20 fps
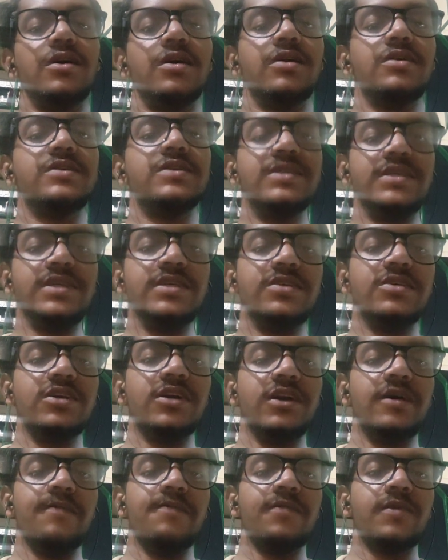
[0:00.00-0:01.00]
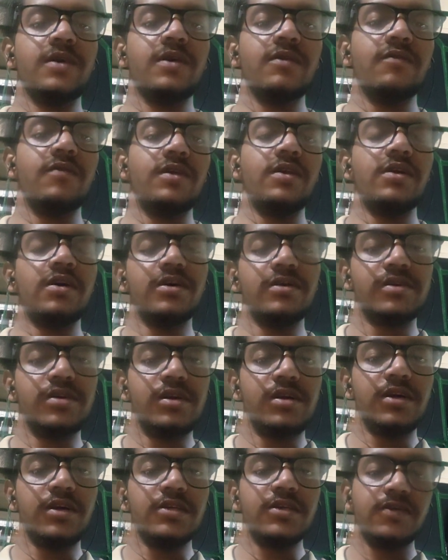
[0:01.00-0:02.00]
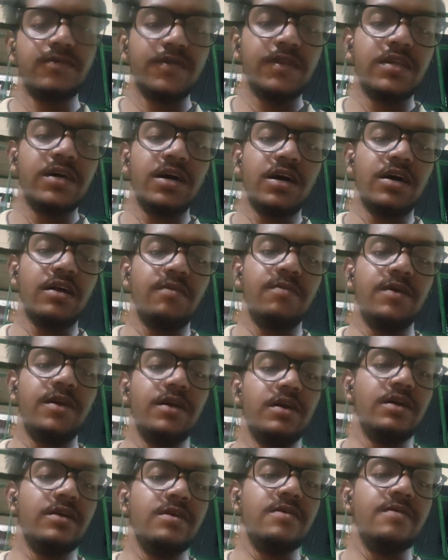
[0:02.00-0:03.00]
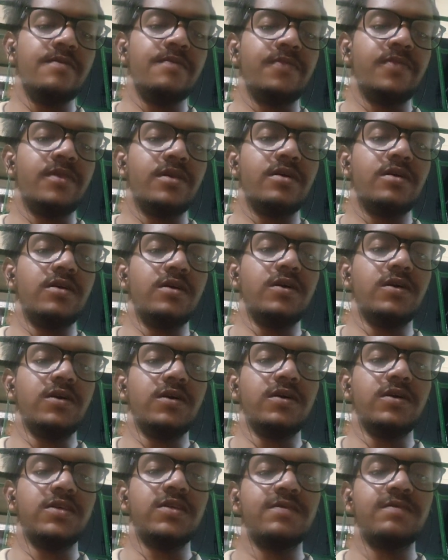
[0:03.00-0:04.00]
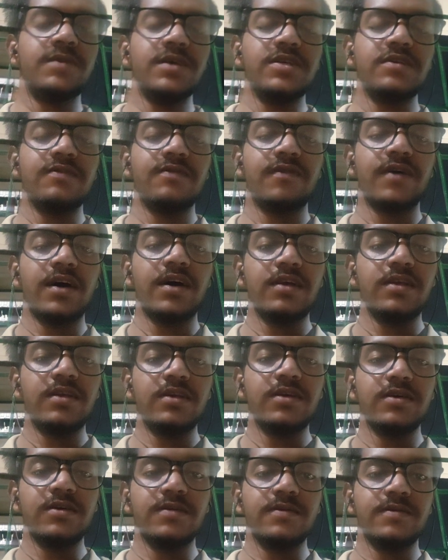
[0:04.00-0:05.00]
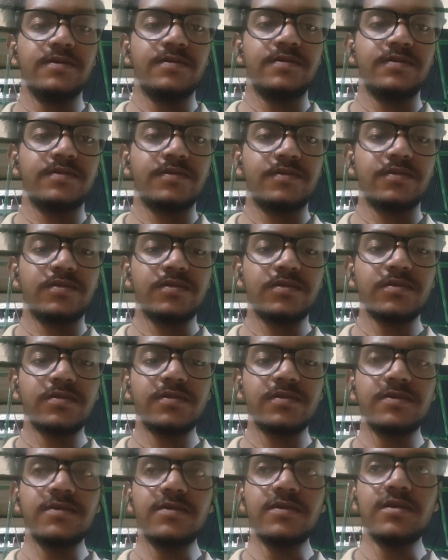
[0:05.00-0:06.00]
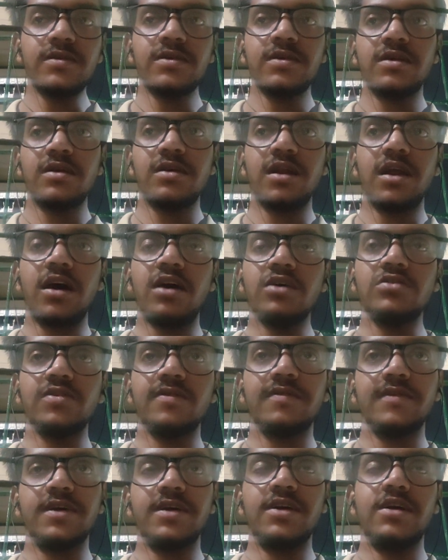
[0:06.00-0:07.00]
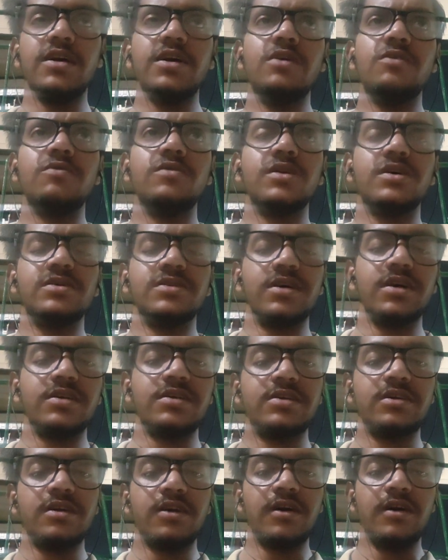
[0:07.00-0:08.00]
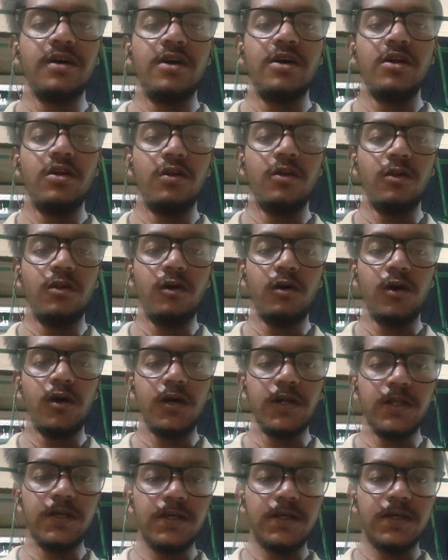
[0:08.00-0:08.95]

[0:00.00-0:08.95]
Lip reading: CG in consultation with the RBI specify the class of current account transaction no other